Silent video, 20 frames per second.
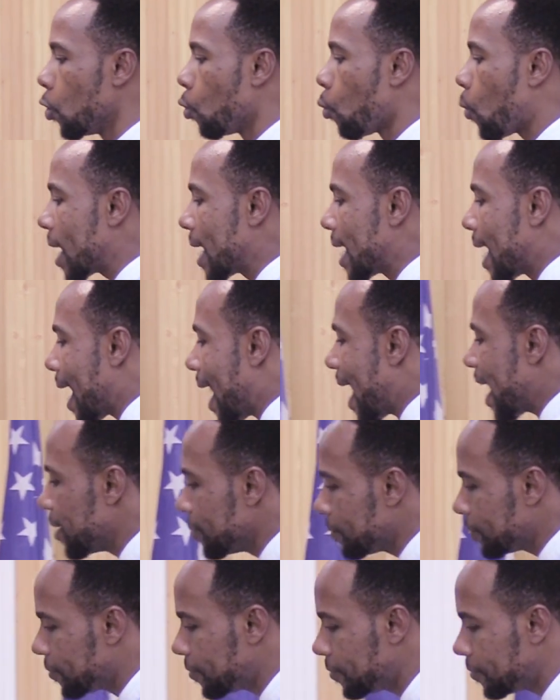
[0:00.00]
when
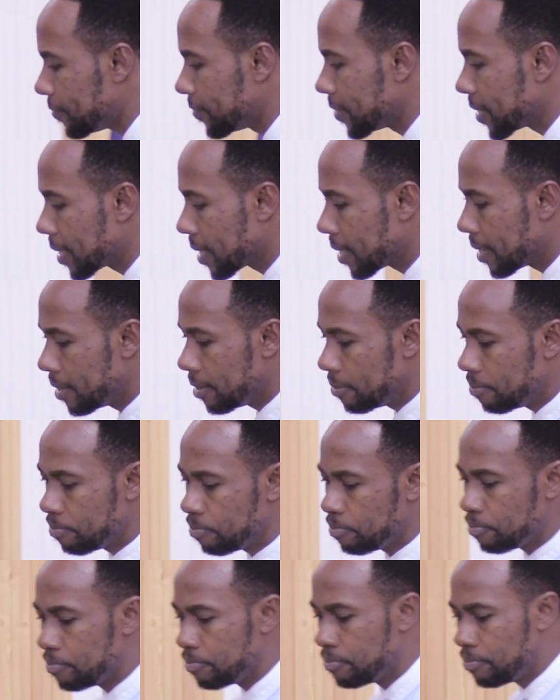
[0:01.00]
life
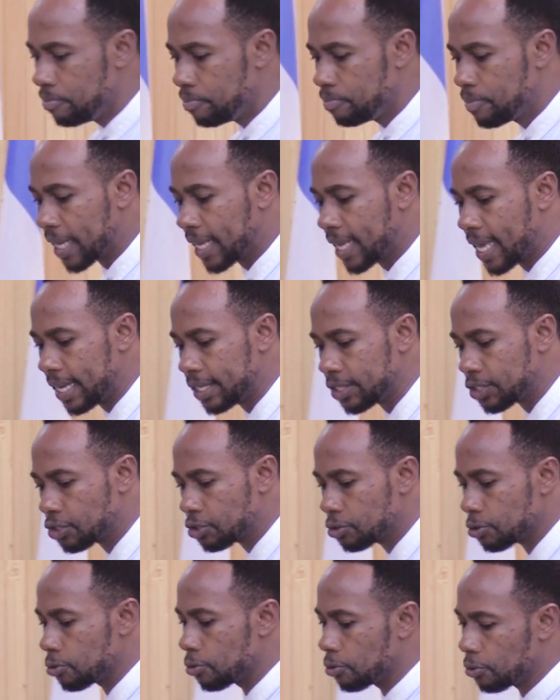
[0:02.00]
begins
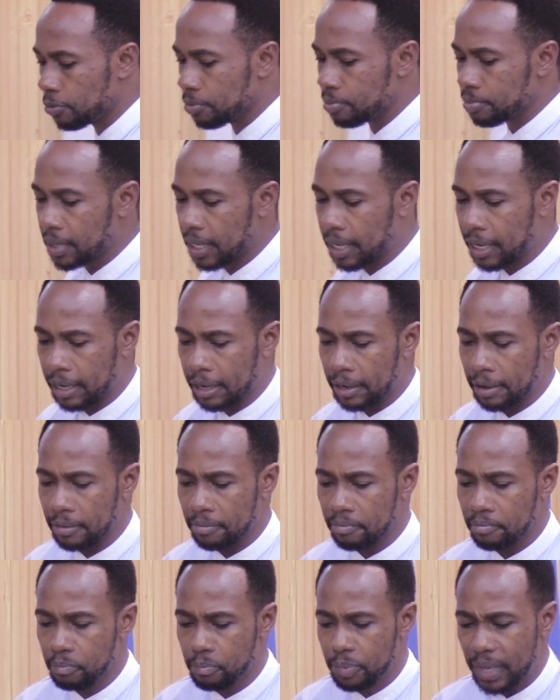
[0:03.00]
to
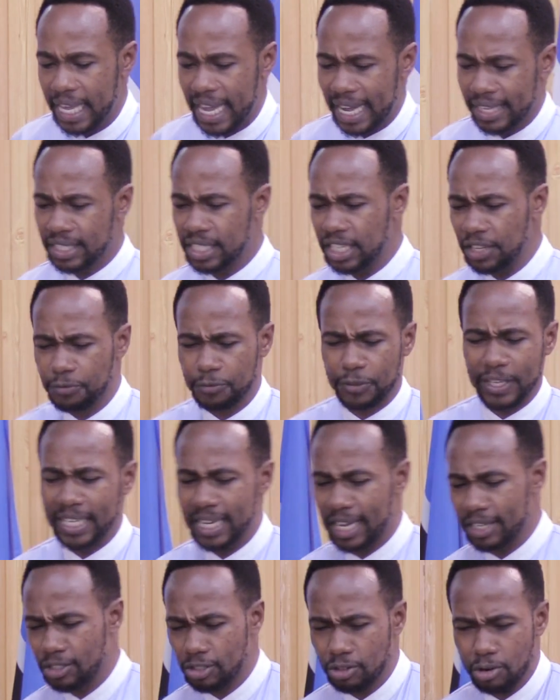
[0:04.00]
be as if it
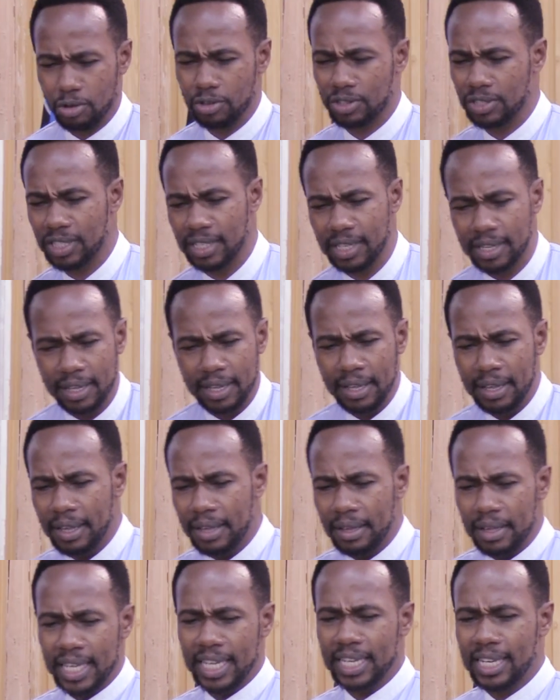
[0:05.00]
does not
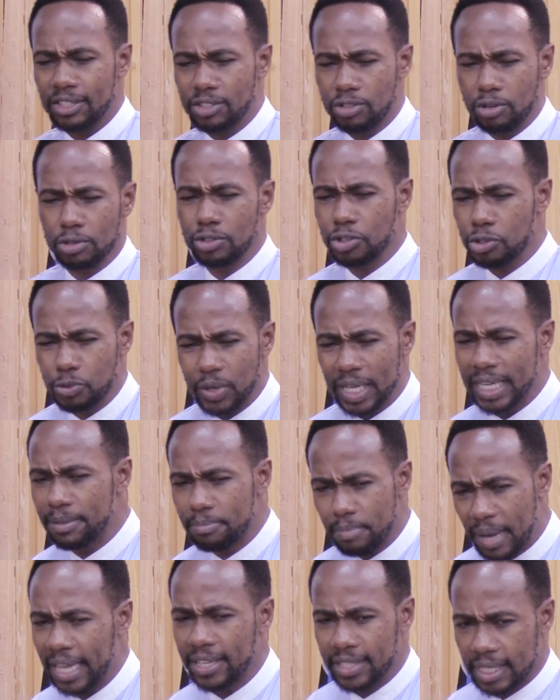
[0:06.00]
really
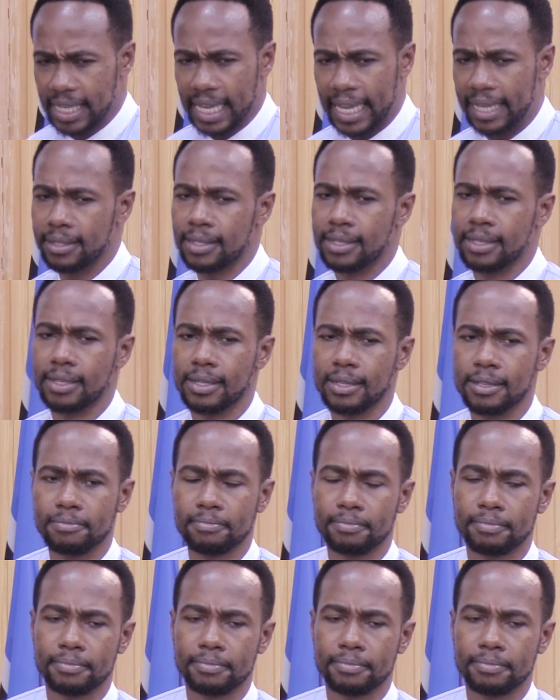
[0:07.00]
make sense,